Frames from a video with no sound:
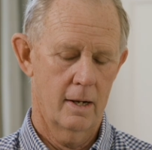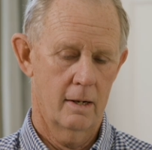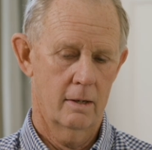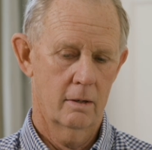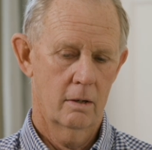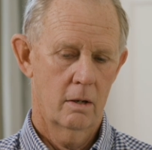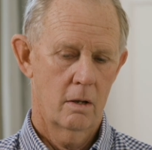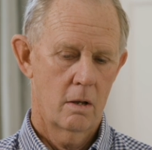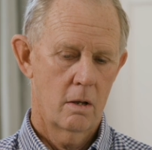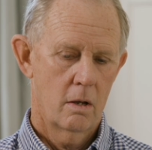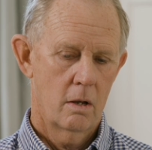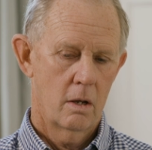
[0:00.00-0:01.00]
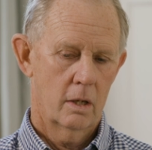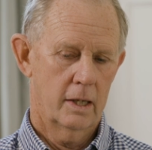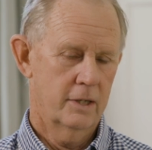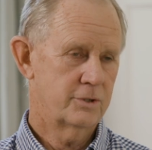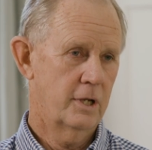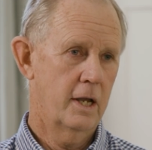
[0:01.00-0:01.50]
uh, I
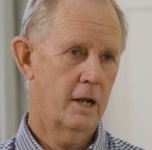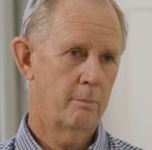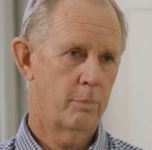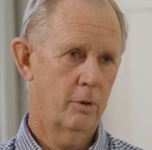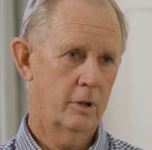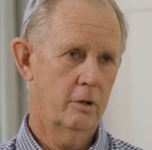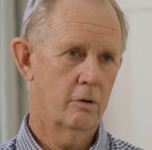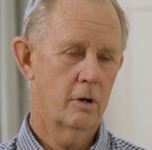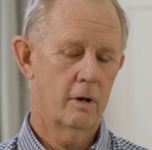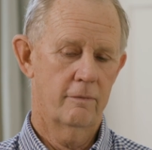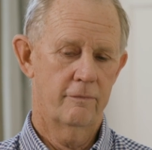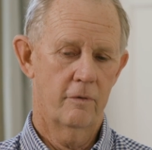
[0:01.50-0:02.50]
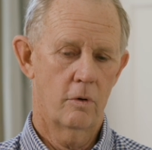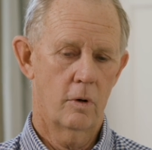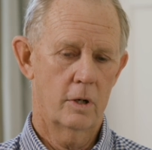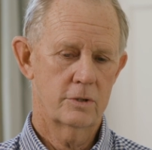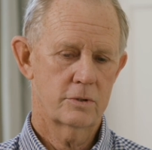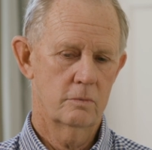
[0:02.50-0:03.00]
guess he had a pretty gruff
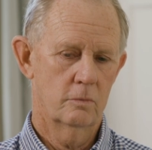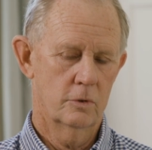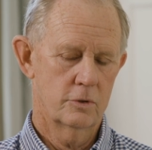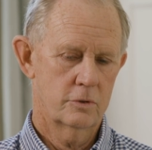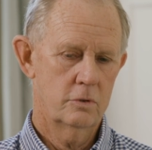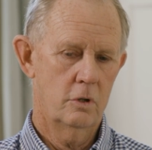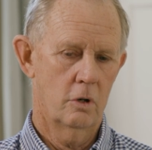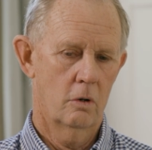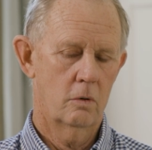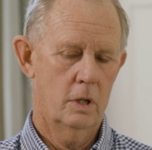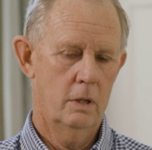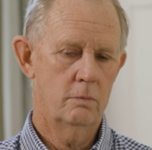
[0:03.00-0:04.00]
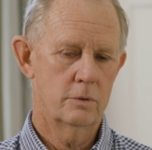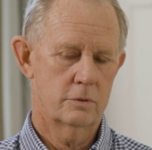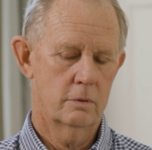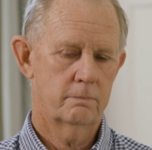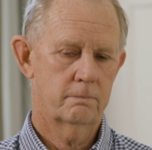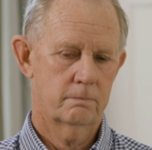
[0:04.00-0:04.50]
voice and was, you know, he
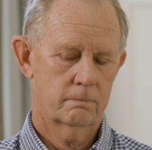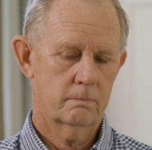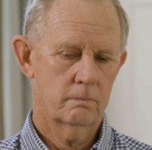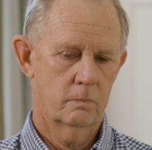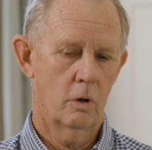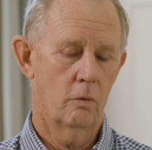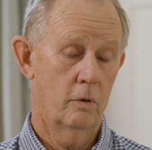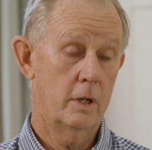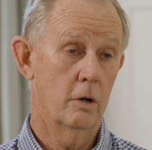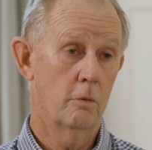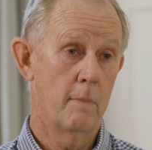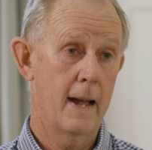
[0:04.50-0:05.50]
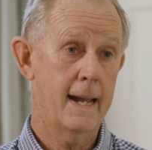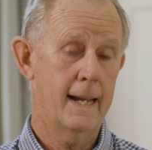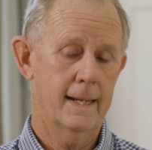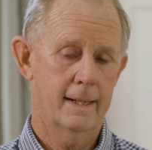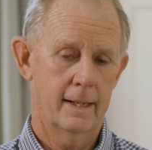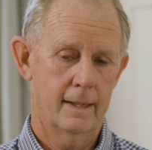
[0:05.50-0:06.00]
was a, a real
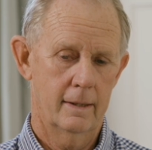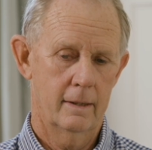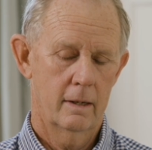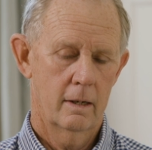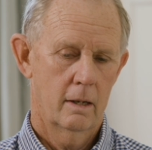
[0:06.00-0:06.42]
man. And